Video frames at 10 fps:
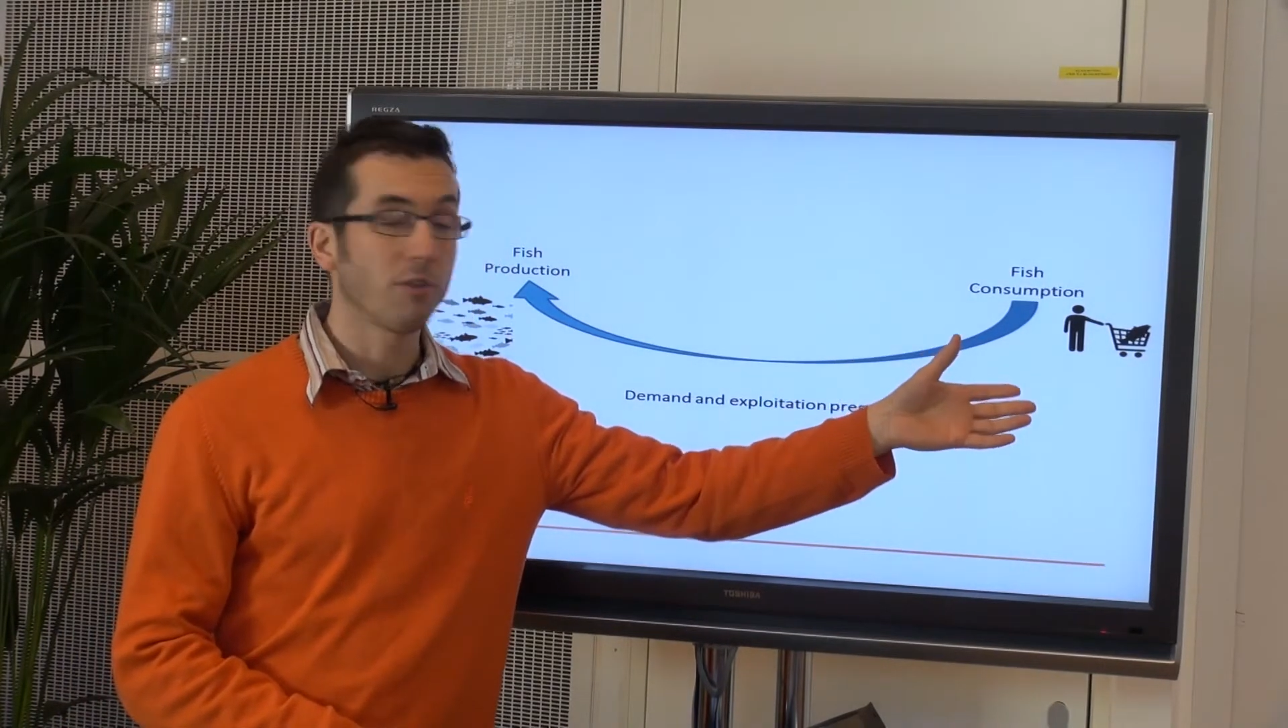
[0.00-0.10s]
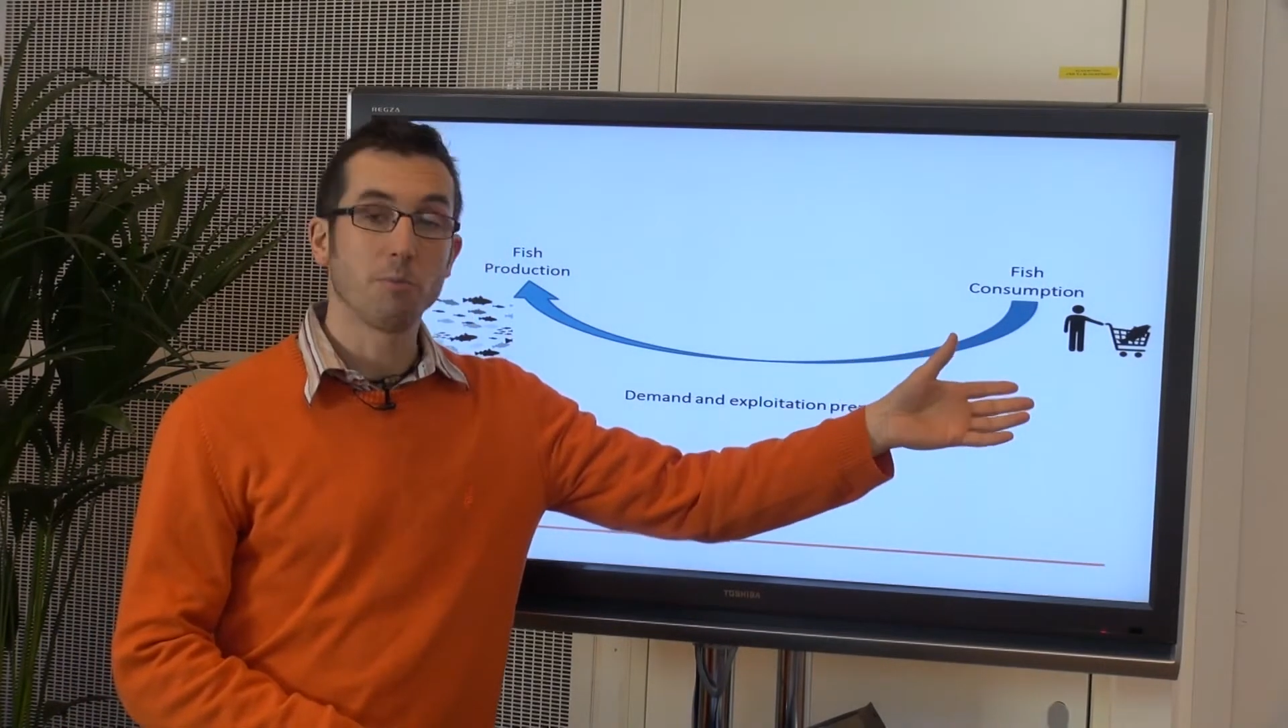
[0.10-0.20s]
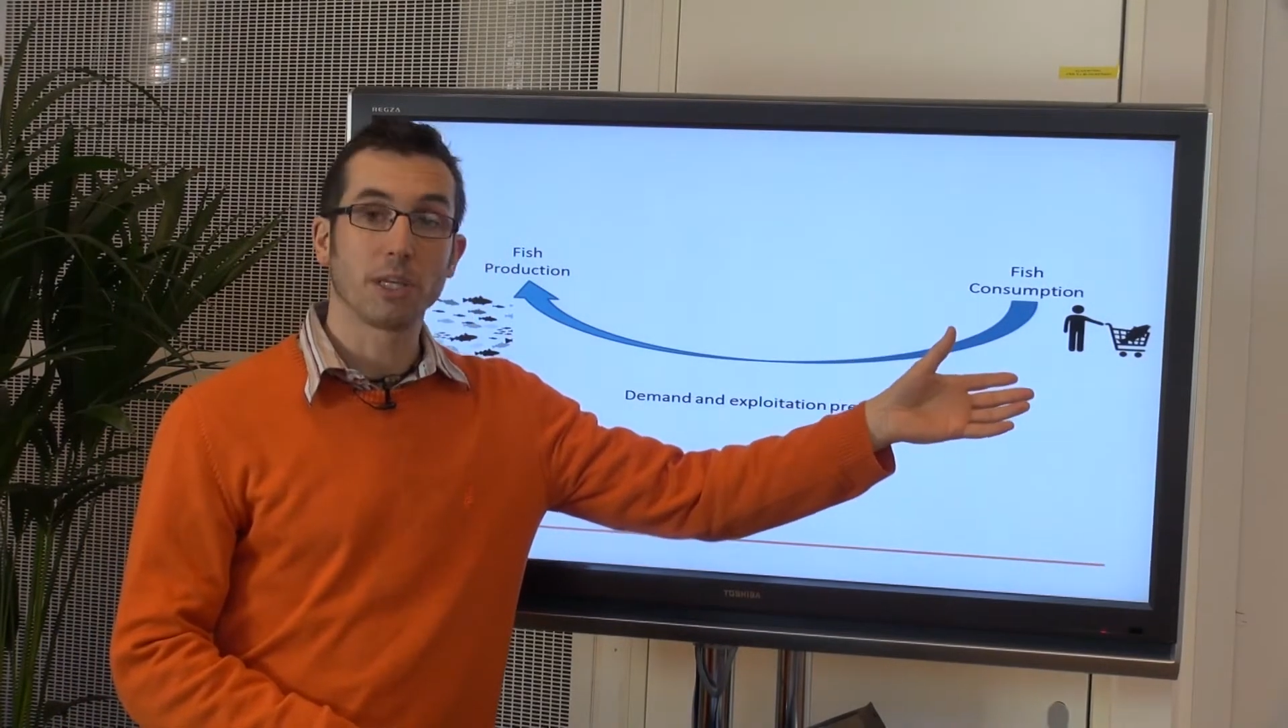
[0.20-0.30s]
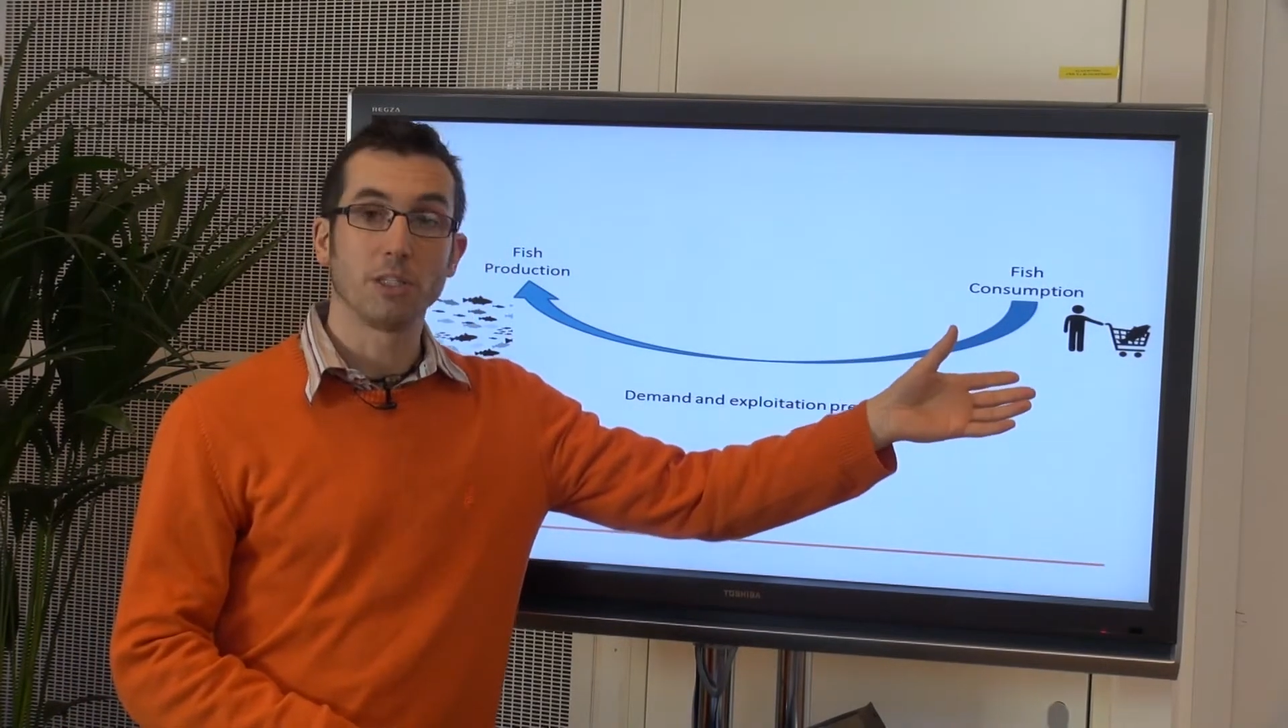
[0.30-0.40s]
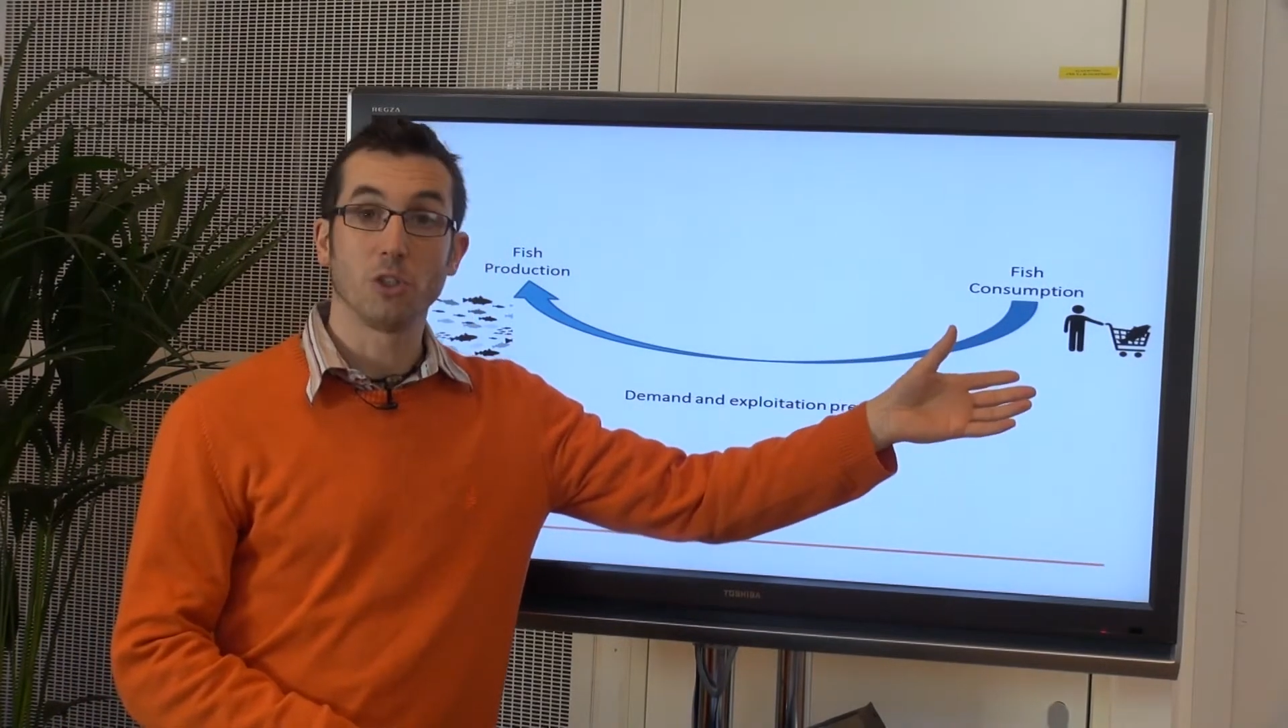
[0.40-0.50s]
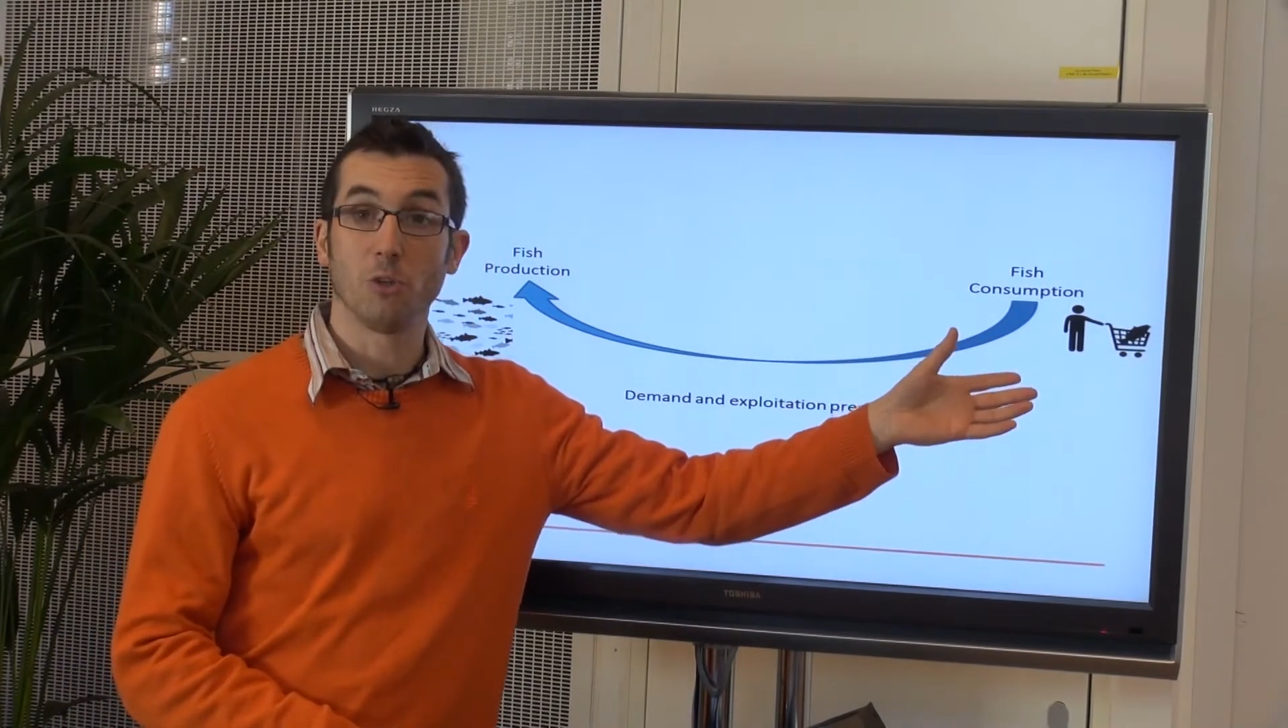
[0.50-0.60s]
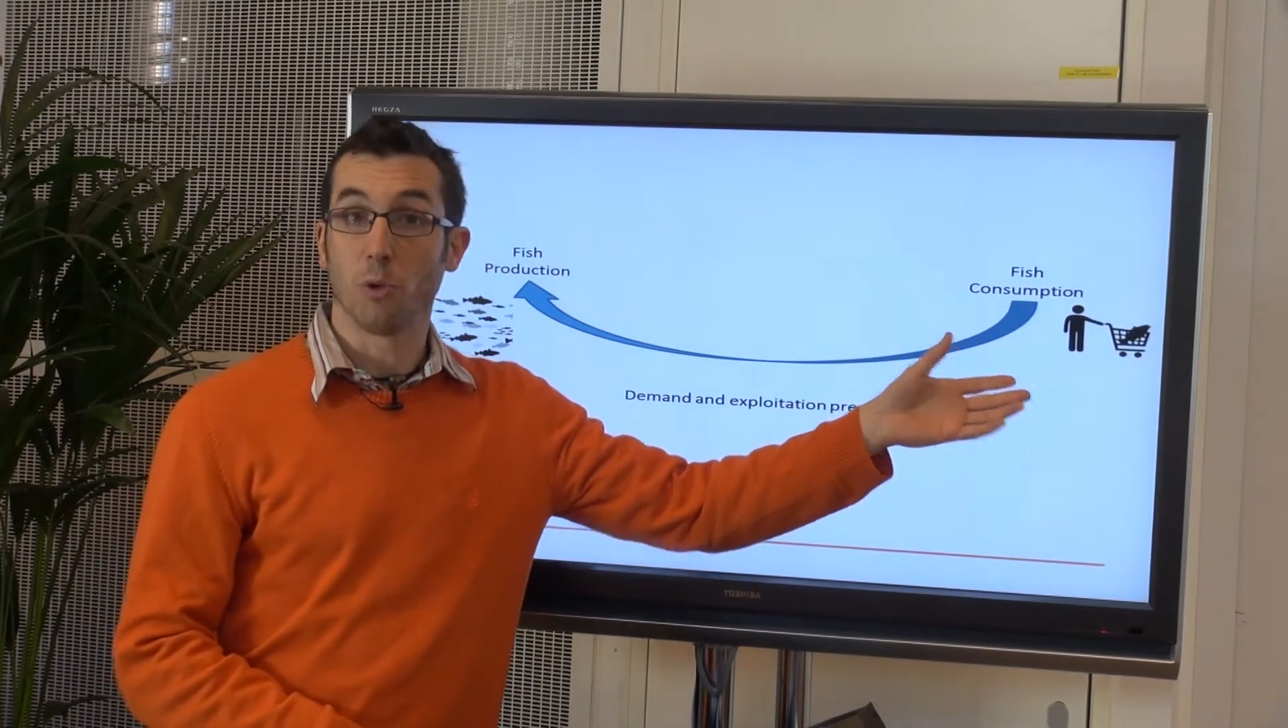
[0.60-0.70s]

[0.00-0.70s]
from the consumer,